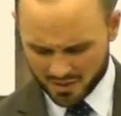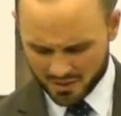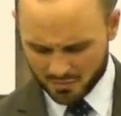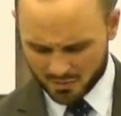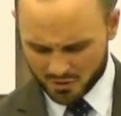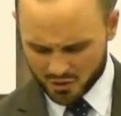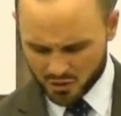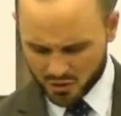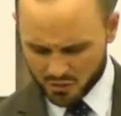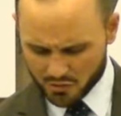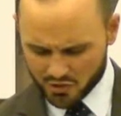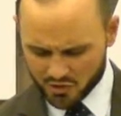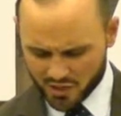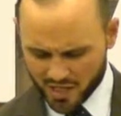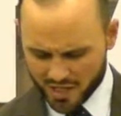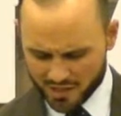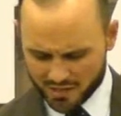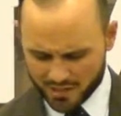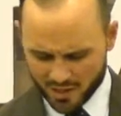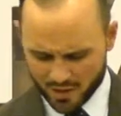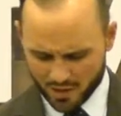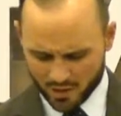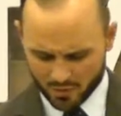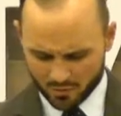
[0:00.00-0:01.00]
But you
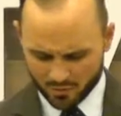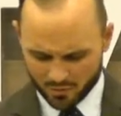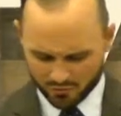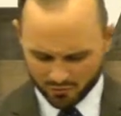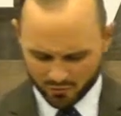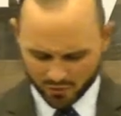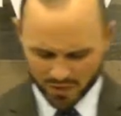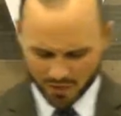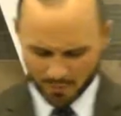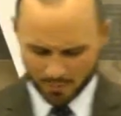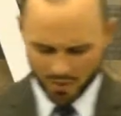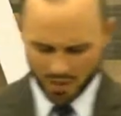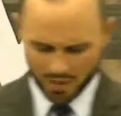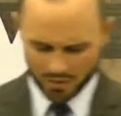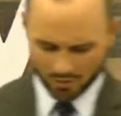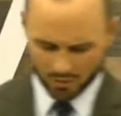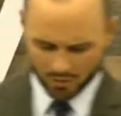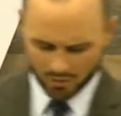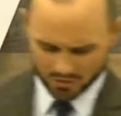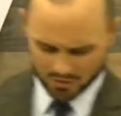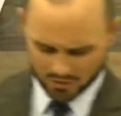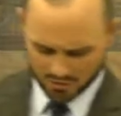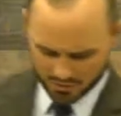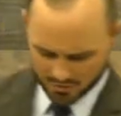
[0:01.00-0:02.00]
said no, we'll flee upon
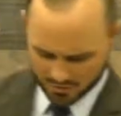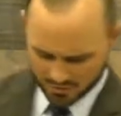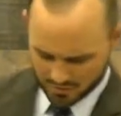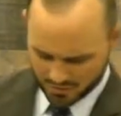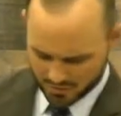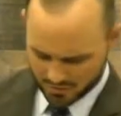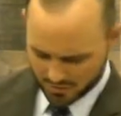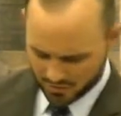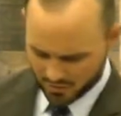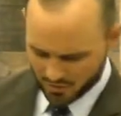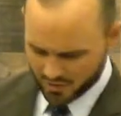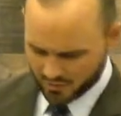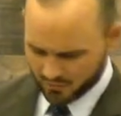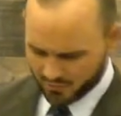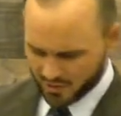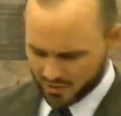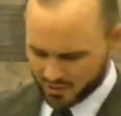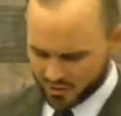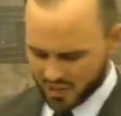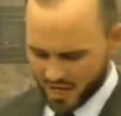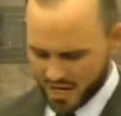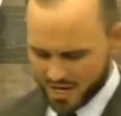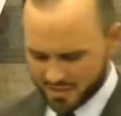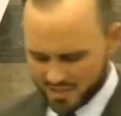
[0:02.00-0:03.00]
horses. Look at
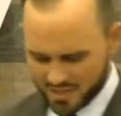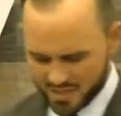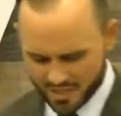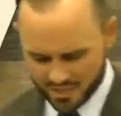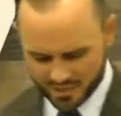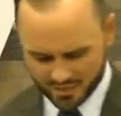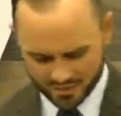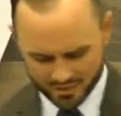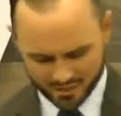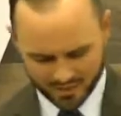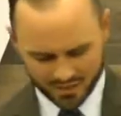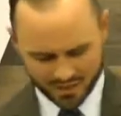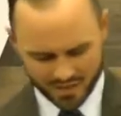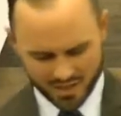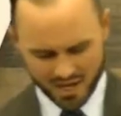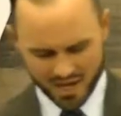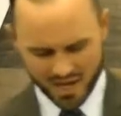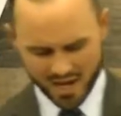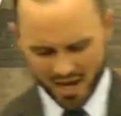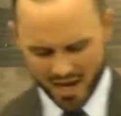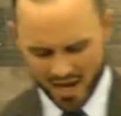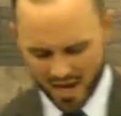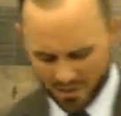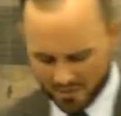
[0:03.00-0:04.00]
verse 18.
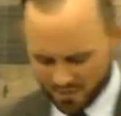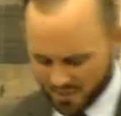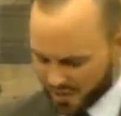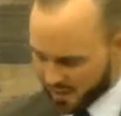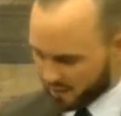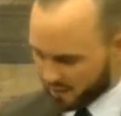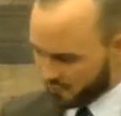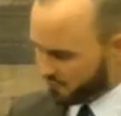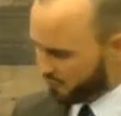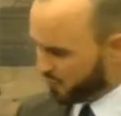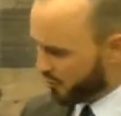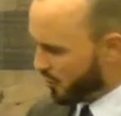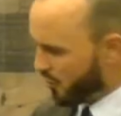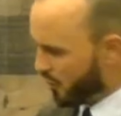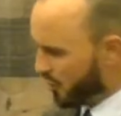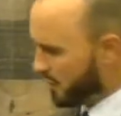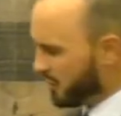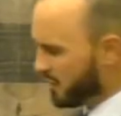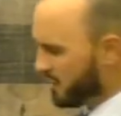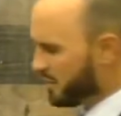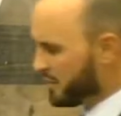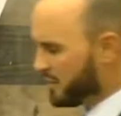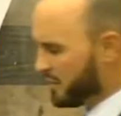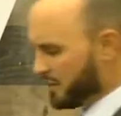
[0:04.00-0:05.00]
And
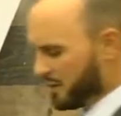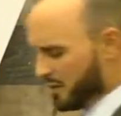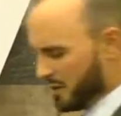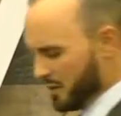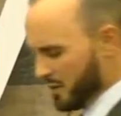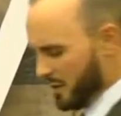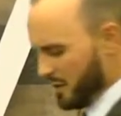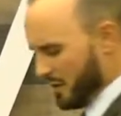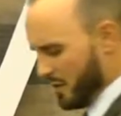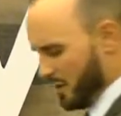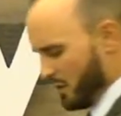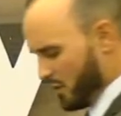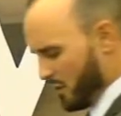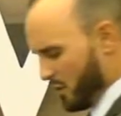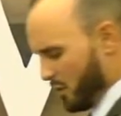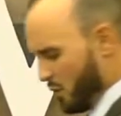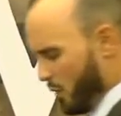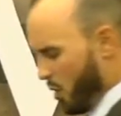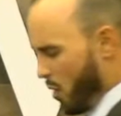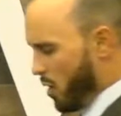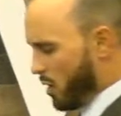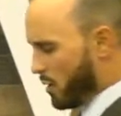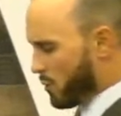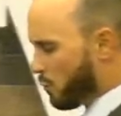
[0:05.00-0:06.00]
therefore, the
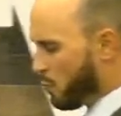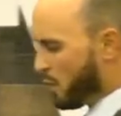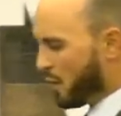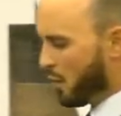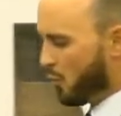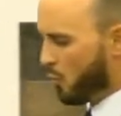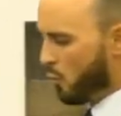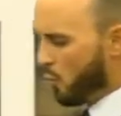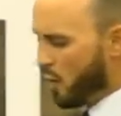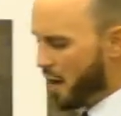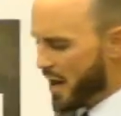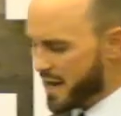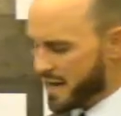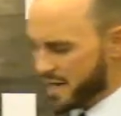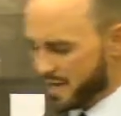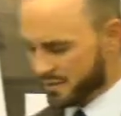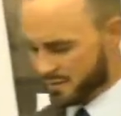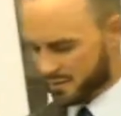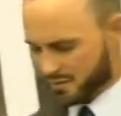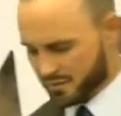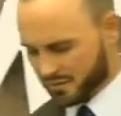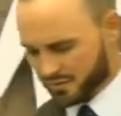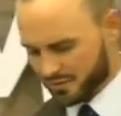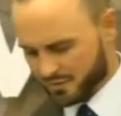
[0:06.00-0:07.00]
Lord will
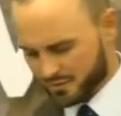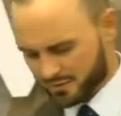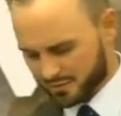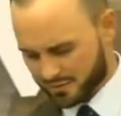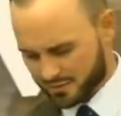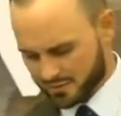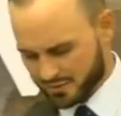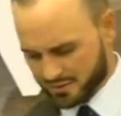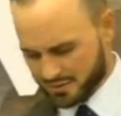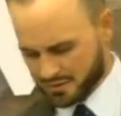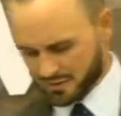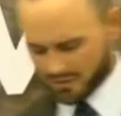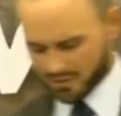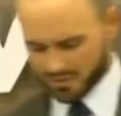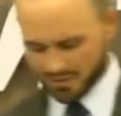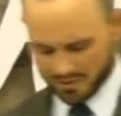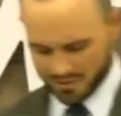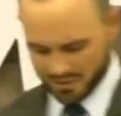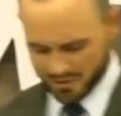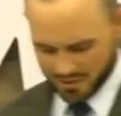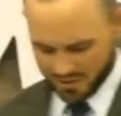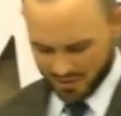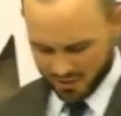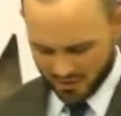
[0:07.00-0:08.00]
wait
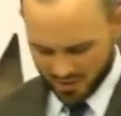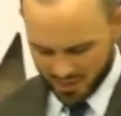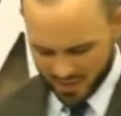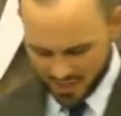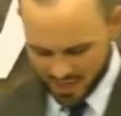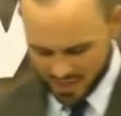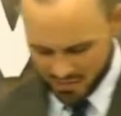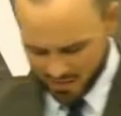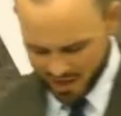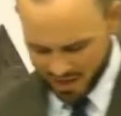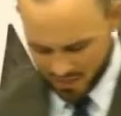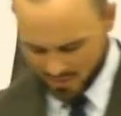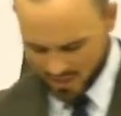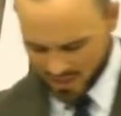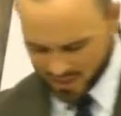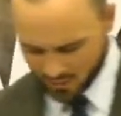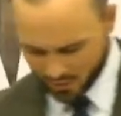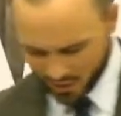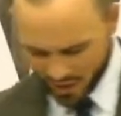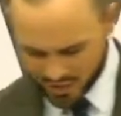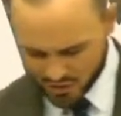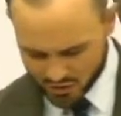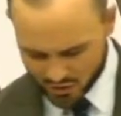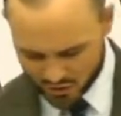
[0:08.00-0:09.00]
that He may be
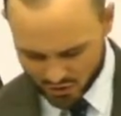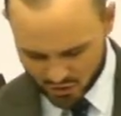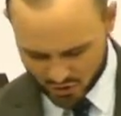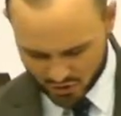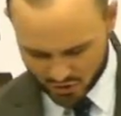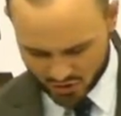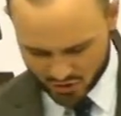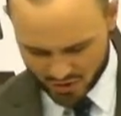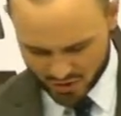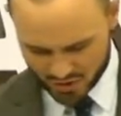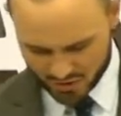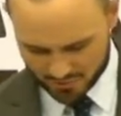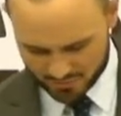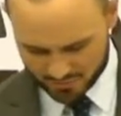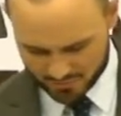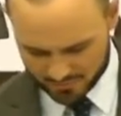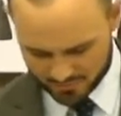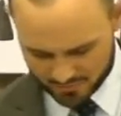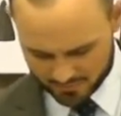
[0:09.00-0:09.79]
gracious to you.